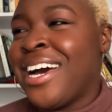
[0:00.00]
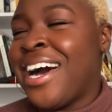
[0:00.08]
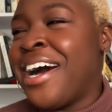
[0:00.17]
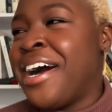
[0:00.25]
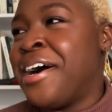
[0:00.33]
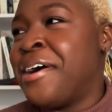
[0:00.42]

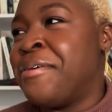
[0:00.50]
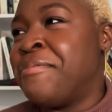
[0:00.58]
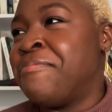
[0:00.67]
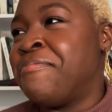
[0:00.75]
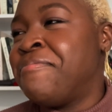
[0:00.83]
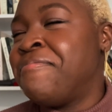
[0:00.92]

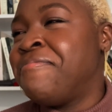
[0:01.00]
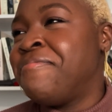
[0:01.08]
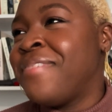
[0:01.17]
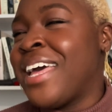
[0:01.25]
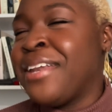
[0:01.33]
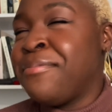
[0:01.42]
And
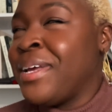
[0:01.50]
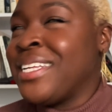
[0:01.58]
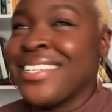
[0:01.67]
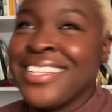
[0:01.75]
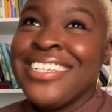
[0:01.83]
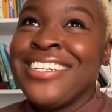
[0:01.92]

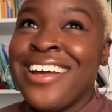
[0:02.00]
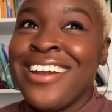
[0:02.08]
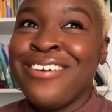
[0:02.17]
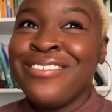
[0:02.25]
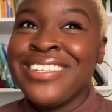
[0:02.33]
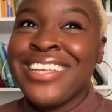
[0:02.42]
basically
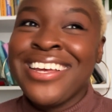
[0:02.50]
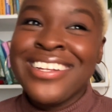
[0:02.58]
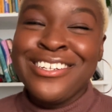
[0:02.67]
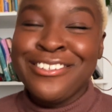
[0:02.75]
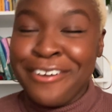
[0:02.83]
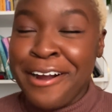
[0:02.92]
Nana was like
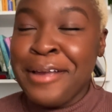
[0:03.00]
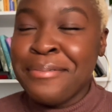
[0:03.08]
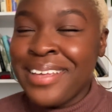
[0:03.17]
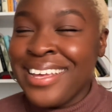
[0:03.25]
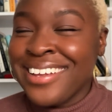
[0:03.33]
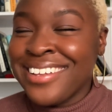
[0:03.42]

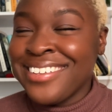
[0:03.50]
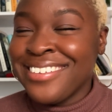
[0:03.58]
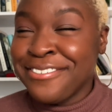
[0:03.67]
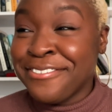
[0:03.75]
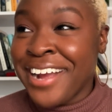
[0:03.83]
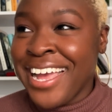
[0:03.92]
describing
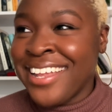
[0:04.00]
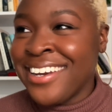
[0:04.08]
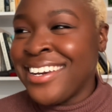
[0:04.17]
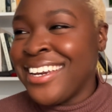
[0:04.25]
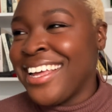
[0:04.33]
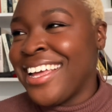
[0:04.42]

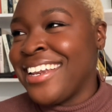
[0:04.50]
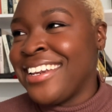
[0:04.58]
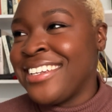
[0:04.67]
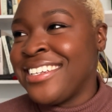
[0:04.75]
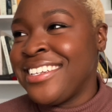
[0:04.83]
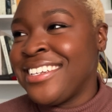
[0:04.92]
Ren,
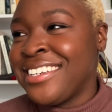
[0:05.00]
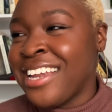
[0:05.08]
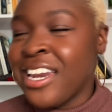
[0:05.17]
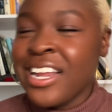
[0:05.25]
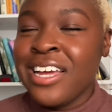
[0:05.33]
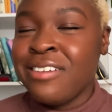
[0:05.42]
and
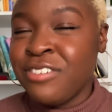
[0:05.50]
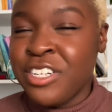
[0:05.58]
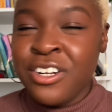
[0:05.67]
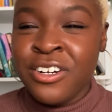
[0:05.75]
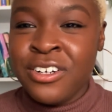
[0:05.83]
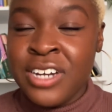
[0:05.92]
Nana
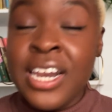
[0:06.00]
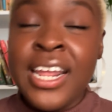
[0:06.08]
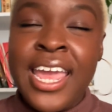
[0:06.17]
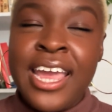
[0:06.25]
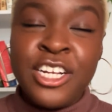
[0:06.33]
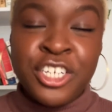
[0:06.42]

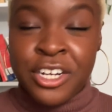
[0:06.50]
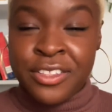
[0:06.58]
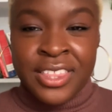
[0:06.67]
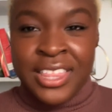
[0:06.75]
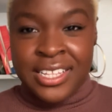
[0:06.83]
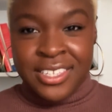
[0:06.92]
K shared
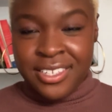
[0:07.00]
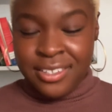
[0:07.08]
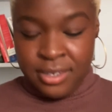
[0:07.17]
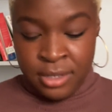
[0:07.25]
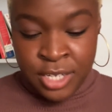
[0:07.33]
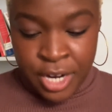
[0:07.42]
that that's,
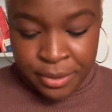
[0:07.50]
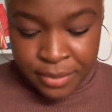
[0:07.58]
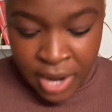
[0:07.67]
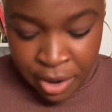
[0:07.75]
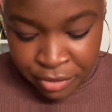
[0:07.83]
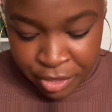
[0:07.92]
you know,
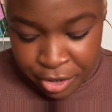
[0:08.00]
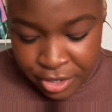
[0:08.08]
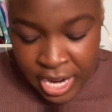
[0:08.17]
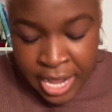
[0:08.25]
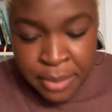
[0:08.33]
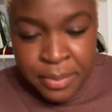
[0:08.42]
not really her
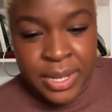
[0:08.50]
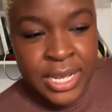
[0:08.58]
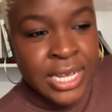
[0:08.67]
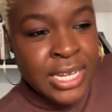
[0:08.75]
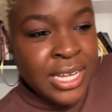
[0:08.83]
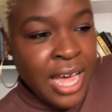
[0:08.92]
type.
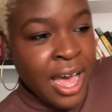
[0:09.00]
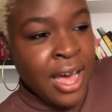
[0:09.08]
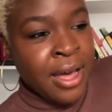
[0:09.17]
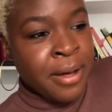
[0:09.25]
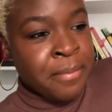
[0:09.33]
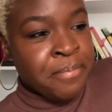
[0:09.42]

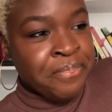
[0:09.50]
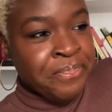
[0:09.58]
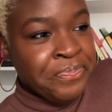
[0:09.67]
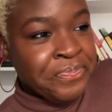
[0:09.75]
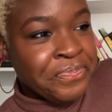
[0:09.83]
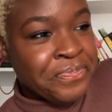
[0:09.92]
So
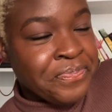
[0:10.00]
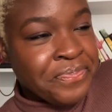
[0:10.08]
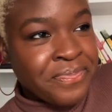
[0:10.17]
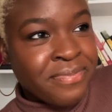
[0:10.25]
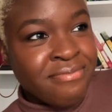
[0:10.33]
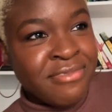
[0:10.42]

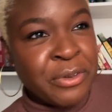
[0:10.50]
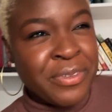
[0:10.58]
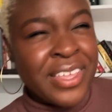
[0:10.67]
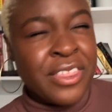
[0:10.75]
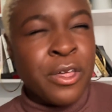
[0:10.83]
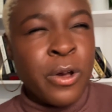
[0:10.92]
it's
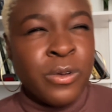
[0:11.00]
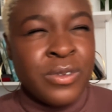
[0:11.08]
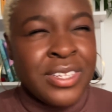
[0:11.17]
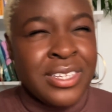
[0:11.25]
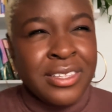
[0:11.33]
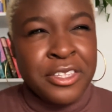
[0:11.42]
like
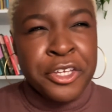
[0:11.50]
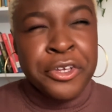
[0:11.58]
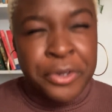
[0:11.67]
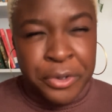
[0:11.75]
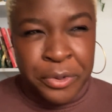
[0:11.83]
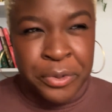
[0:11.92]
those
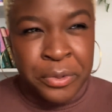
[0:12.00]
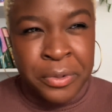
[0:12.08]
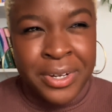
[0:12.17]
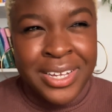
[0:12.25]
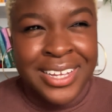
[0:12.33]
two,